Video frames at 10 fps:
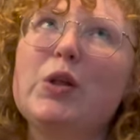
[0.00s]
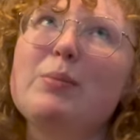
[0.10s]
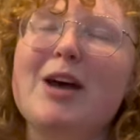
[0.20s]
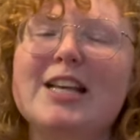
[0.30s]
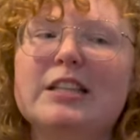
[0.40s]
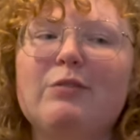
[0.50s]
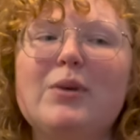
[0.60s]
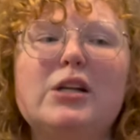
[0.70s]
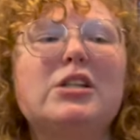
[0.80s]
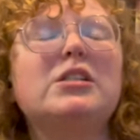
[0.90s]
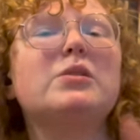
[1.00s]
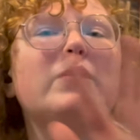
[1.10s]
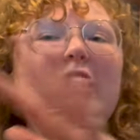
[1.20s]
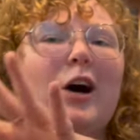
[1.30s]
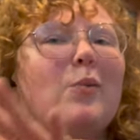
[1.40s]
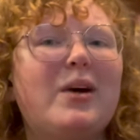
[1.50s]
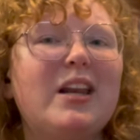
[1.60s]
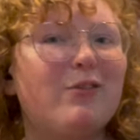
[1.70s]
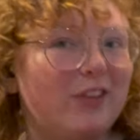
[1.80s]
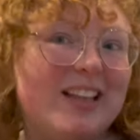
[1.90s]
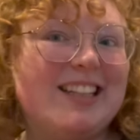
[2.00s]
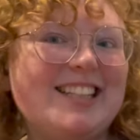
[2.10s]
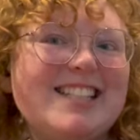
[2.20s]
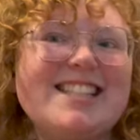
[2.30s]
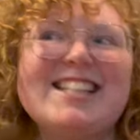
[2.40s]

the mask of mirrors without many feelings